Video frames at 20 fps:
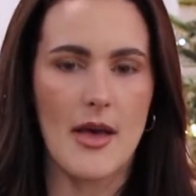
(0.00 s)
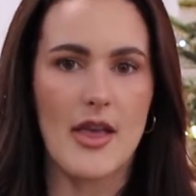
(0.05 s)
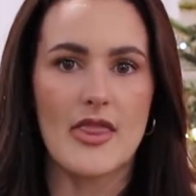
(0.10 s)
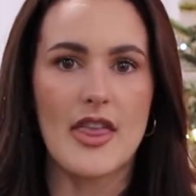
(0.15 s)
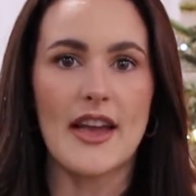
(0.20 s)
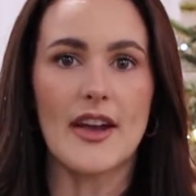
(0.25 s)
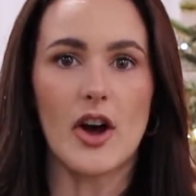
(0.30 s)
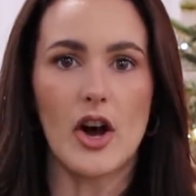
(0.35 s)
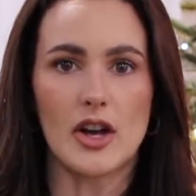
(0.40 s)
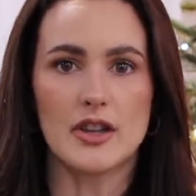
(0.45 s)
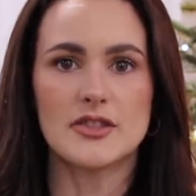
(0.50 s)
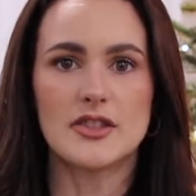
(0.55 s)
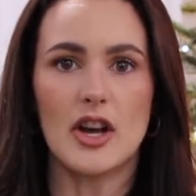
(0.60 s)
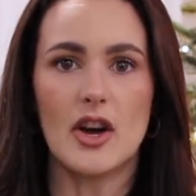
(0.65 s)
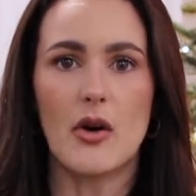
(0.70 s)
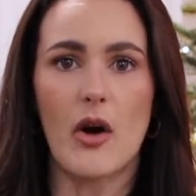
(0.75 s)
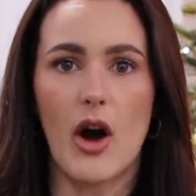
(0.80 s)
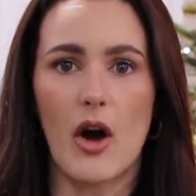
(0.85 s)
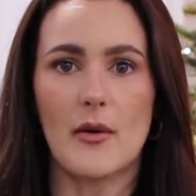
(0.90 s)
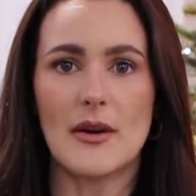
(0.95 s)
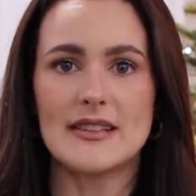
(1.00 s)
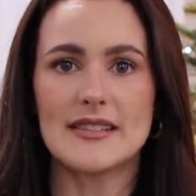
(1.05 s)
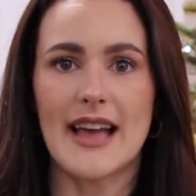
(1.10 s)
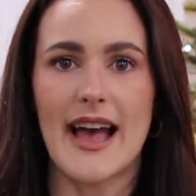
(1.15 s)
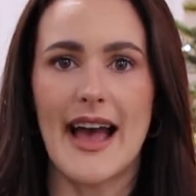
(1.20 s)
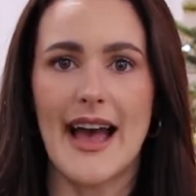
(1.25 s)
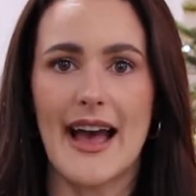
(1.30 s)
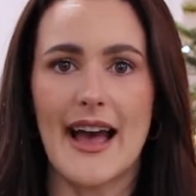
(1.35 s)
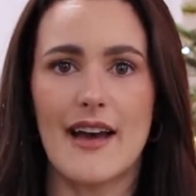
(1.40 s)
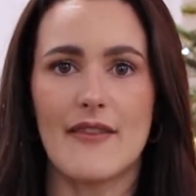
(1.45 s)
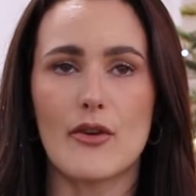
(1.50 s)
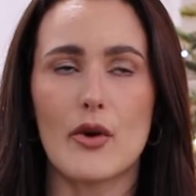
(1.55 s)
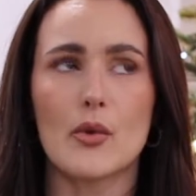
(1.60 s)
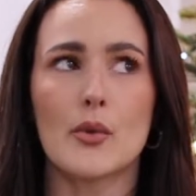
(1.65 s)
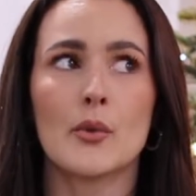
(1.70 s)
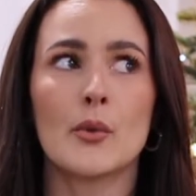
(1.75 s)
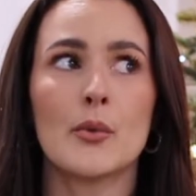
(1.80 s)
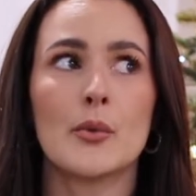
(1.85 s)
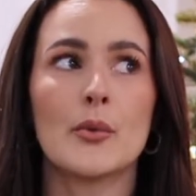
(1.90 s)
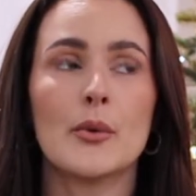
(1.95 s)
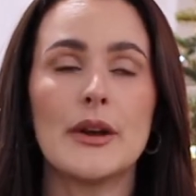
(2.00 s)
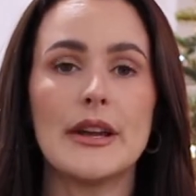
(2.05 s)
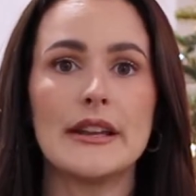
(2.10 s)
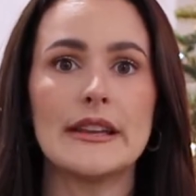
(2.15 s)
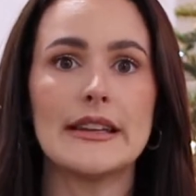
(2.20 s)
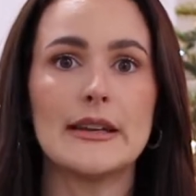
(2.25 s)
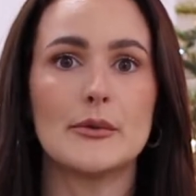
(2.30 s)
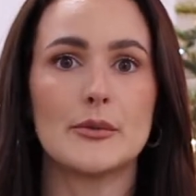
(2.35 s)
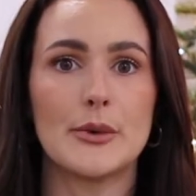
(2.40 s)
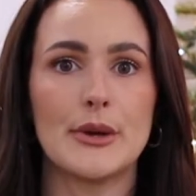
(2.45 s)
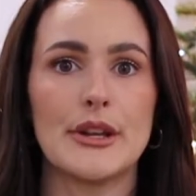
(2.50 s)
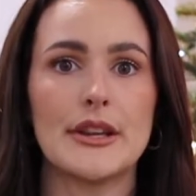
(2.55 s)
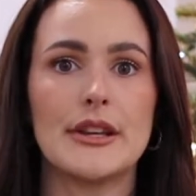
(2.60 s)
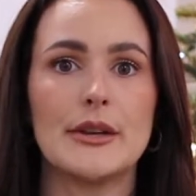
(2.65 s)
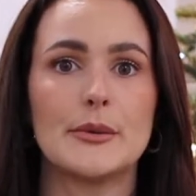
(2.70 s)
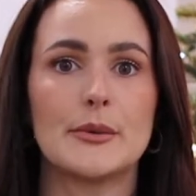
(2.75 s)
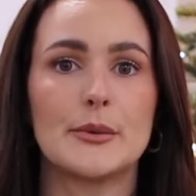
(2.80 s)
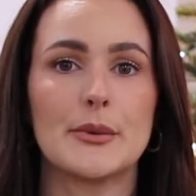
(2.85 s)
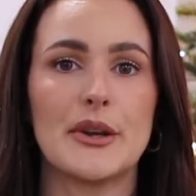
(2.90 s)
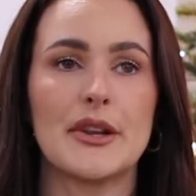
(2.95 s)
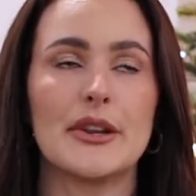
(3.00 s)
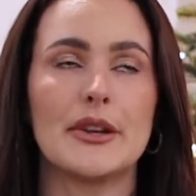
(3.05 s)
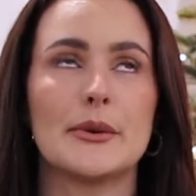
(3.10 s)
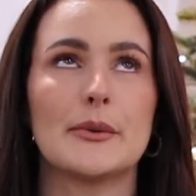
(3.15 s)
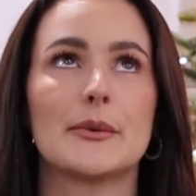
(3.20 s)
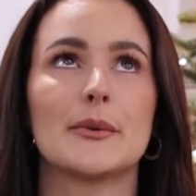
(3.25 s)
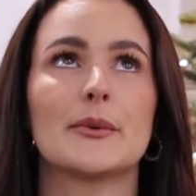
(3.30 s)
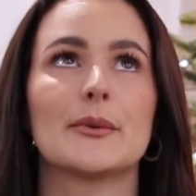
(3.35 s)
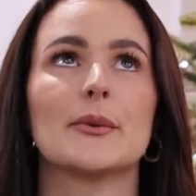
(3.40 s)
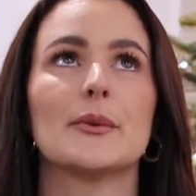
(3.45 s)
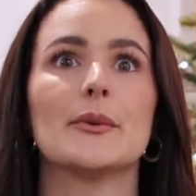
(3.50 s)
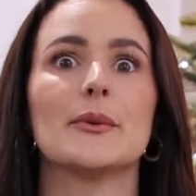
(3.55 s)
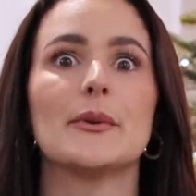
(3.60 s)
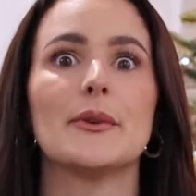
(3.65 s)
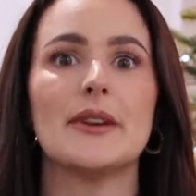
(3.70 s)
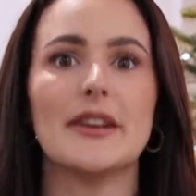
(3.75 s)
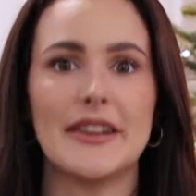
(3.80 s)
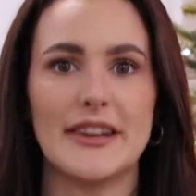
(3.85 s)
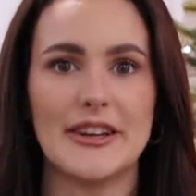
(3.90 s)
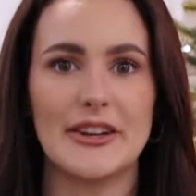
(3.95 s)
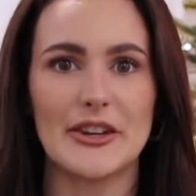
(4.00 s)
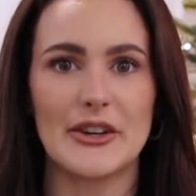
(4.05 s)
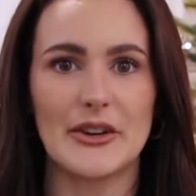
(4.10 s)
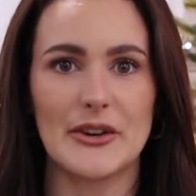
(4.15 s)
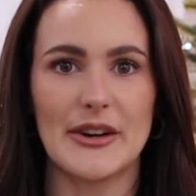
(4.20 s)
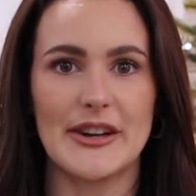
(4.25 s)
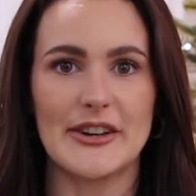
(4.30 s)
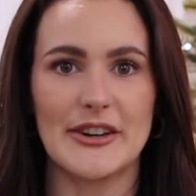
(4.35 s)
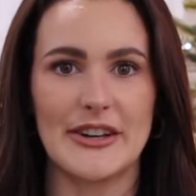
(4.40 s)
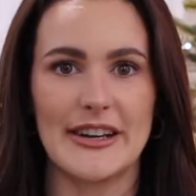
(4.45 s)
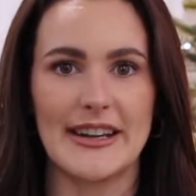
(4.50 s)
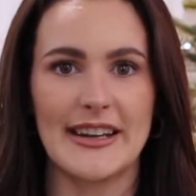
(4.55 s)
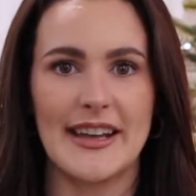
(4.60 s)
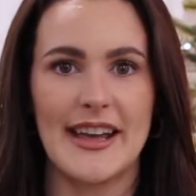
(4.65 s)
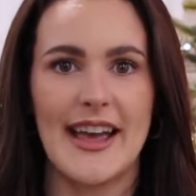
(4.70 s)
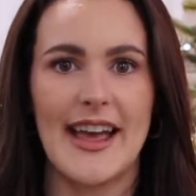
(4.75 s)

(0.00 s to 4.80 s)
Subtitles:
They also always have really, really, really, really good greenery.